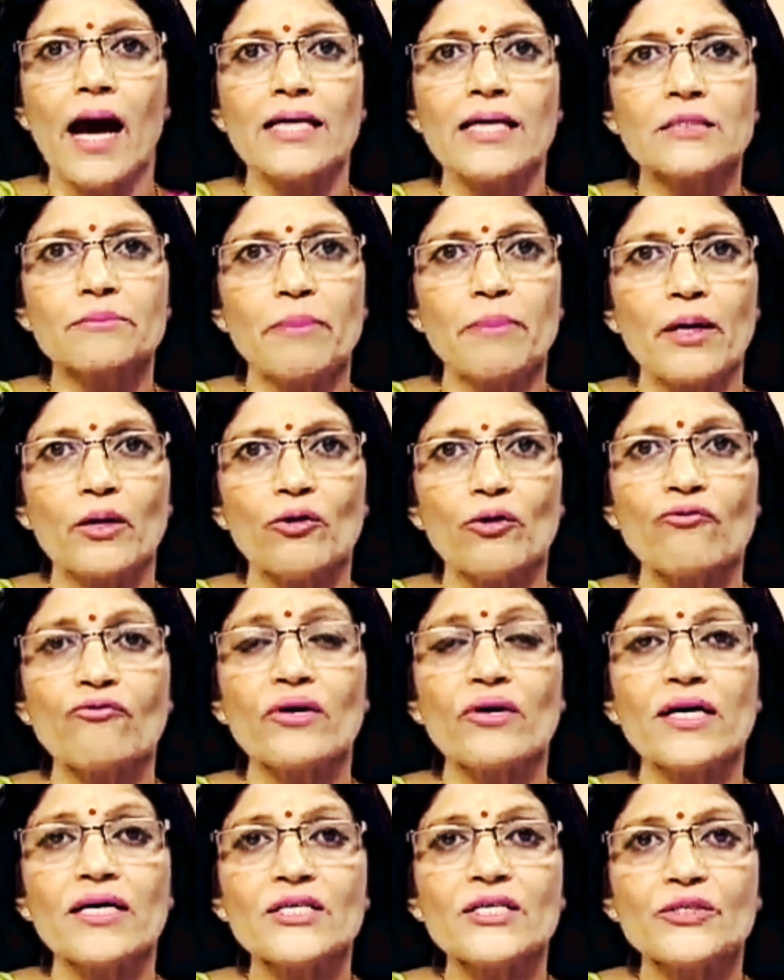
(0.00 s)
aspect
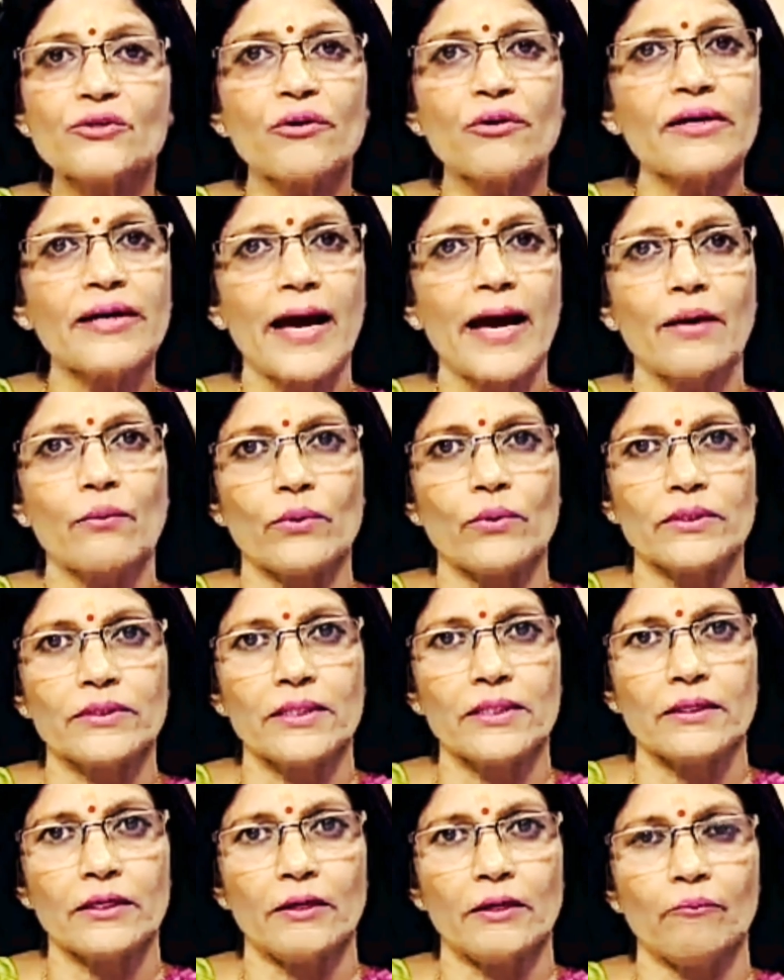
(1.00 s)
of cultural
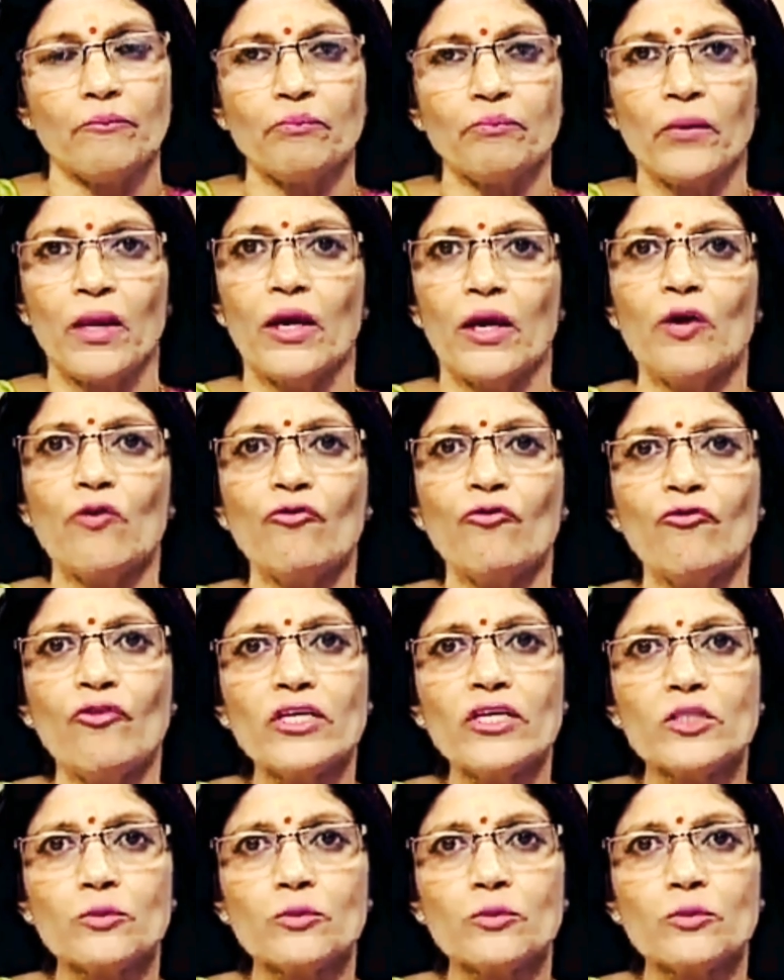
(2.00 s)
diversity. If